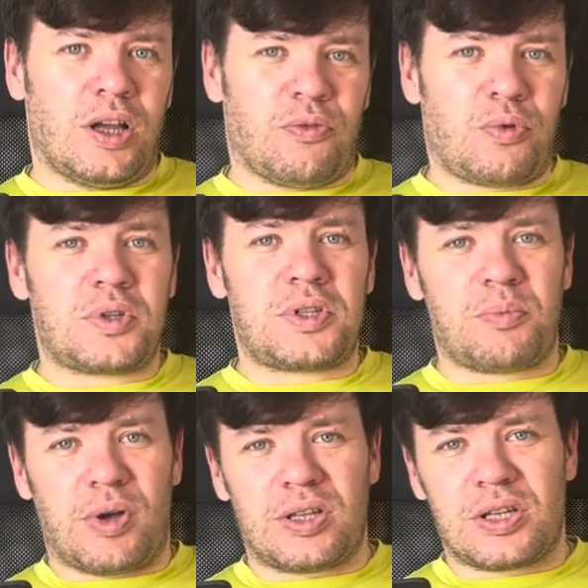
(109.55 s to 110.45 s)
for
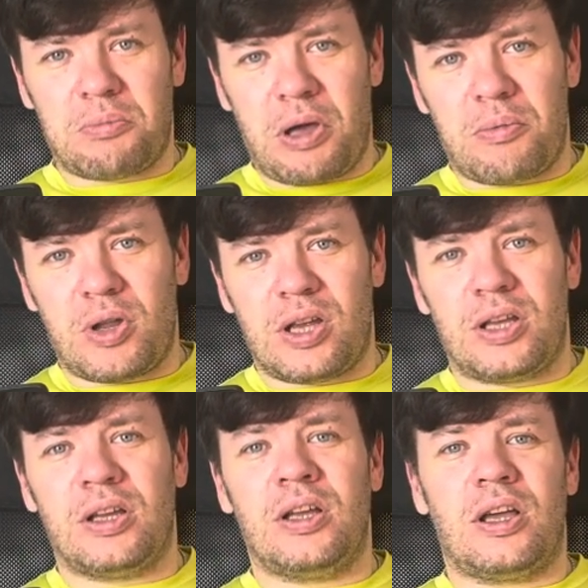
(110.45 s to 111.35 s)
semantic memory,